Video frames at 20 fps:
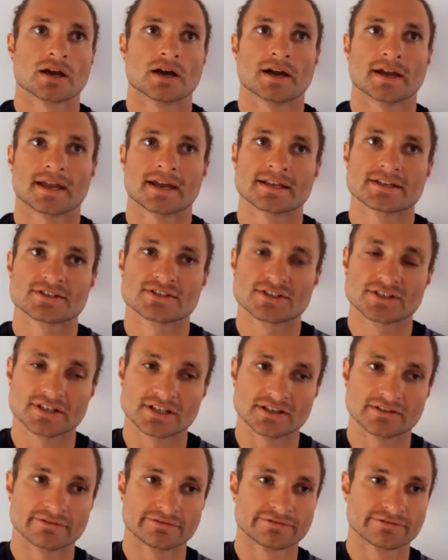Again, to
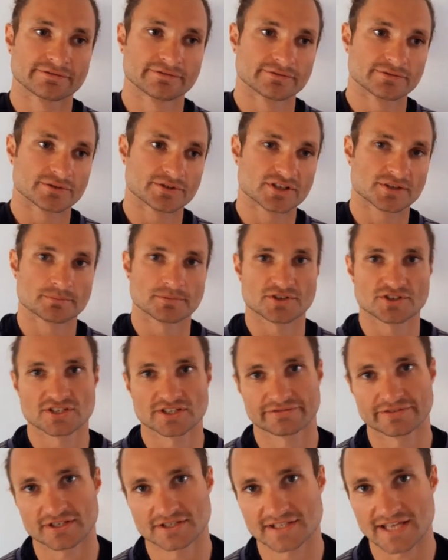give
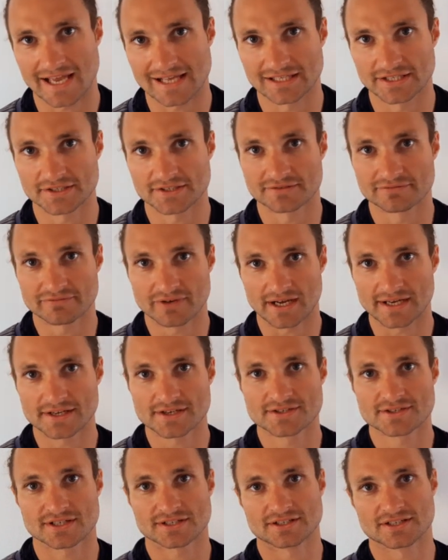specific tailored
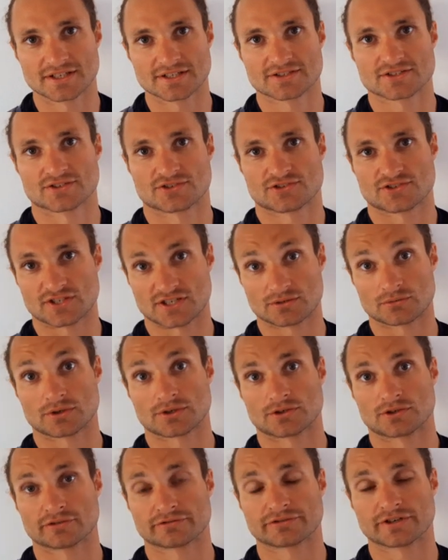advice, I'd need to see
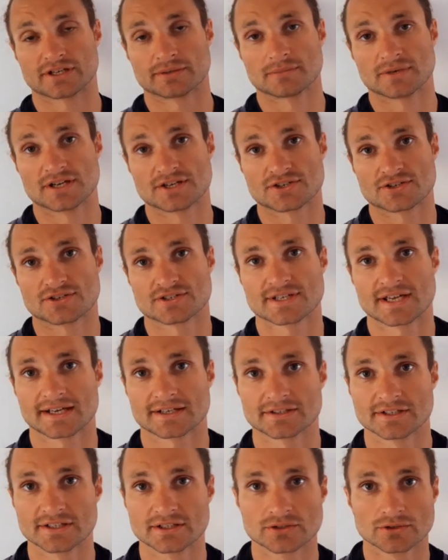what your free immersion
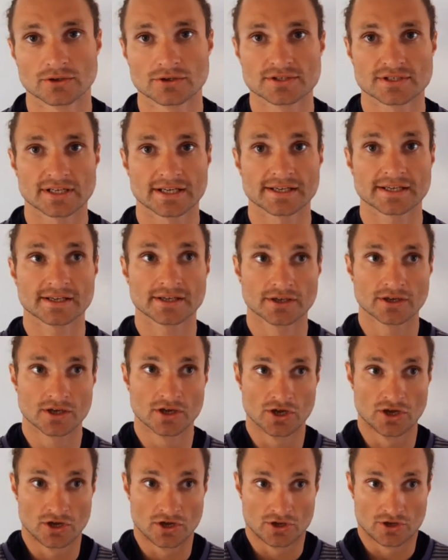technique looks like.
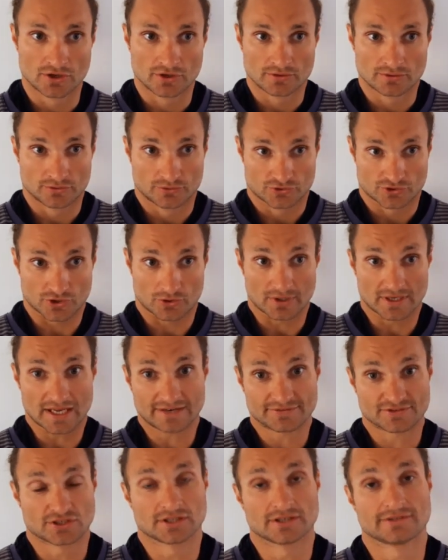So I'll
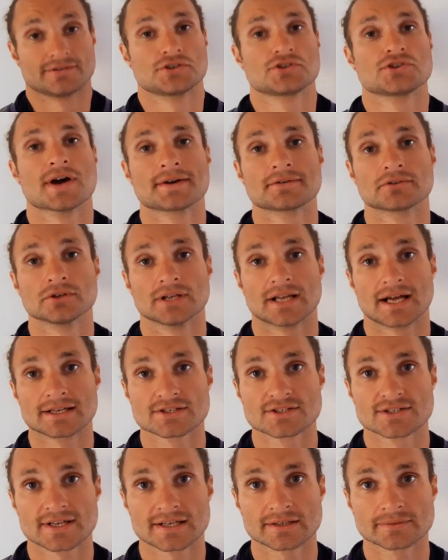have to give a general
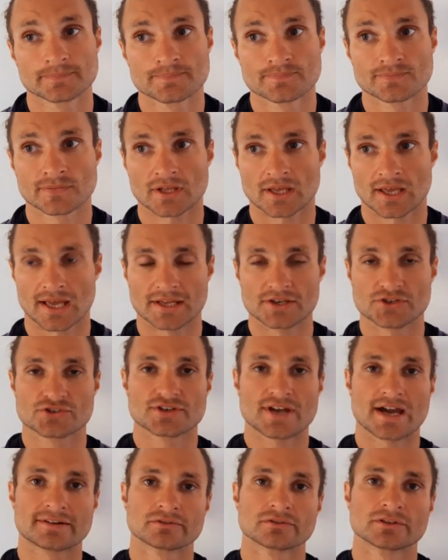answer. And
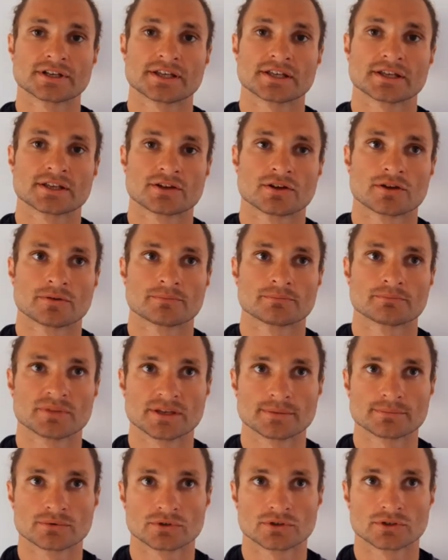generally,
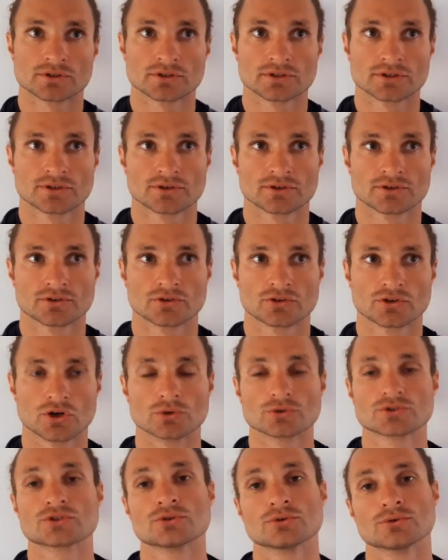people
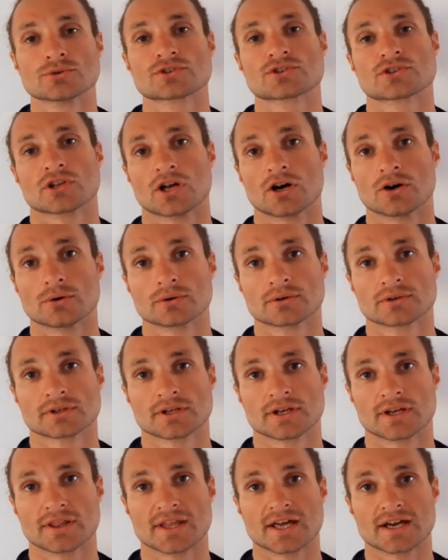go too
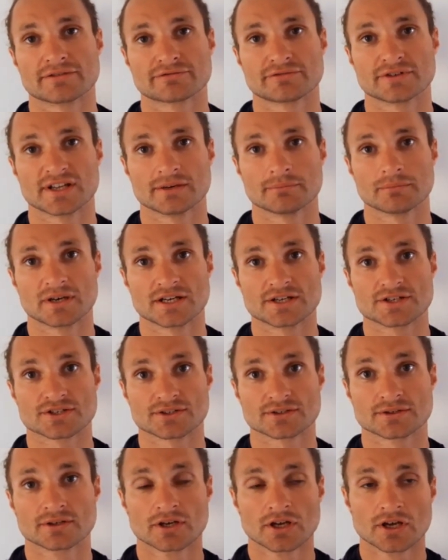slow in their free
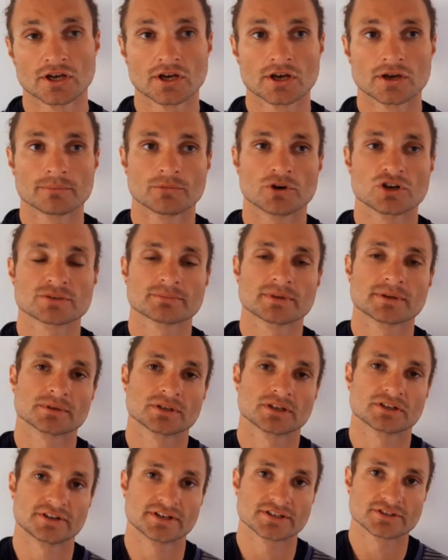immersion. Most
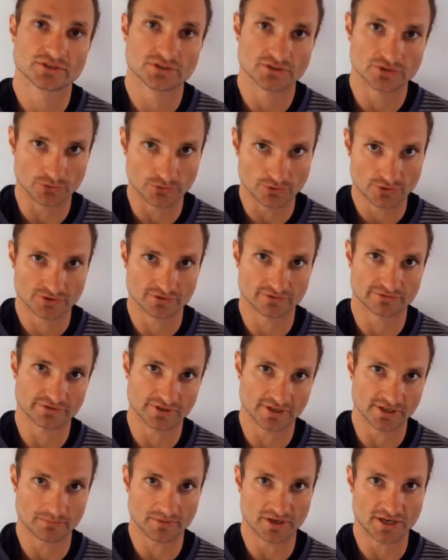people are introduced to
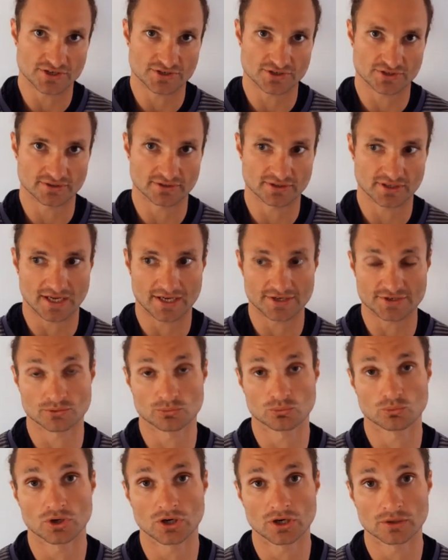free immersion as a
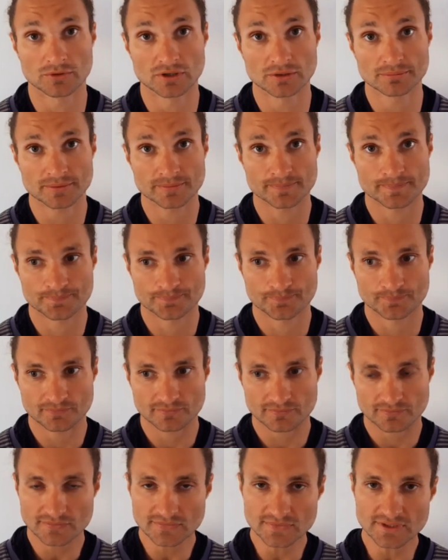warm-up,
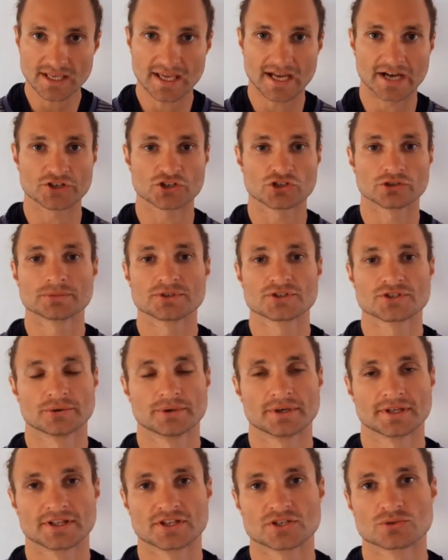and you'll be
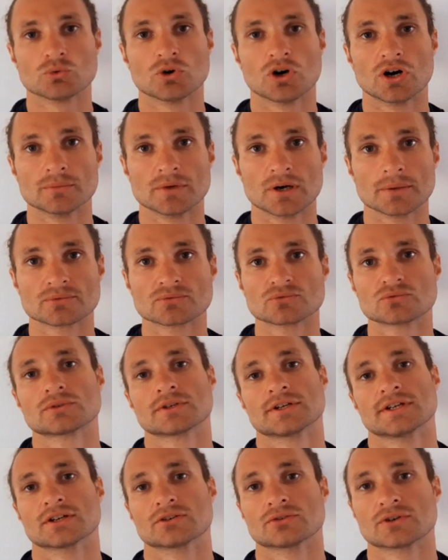doing this
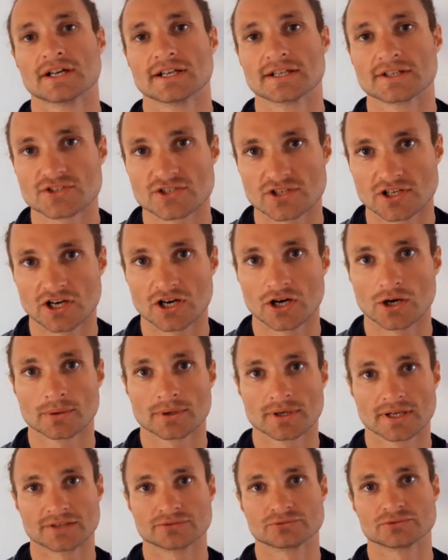warm-up in a really
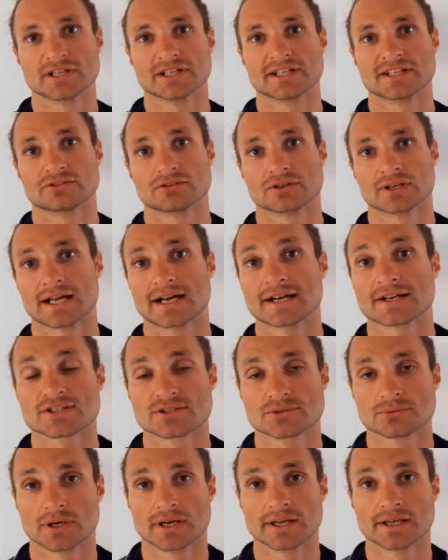slow and really
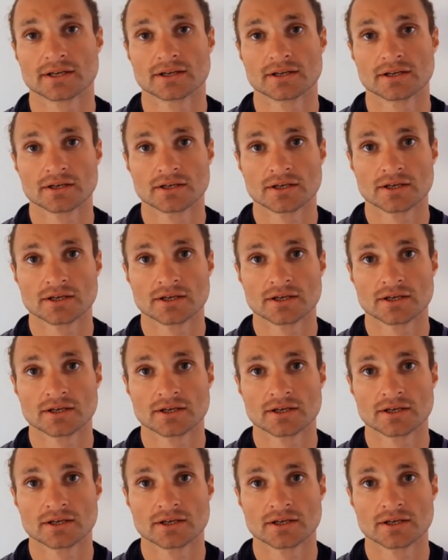relaxed way.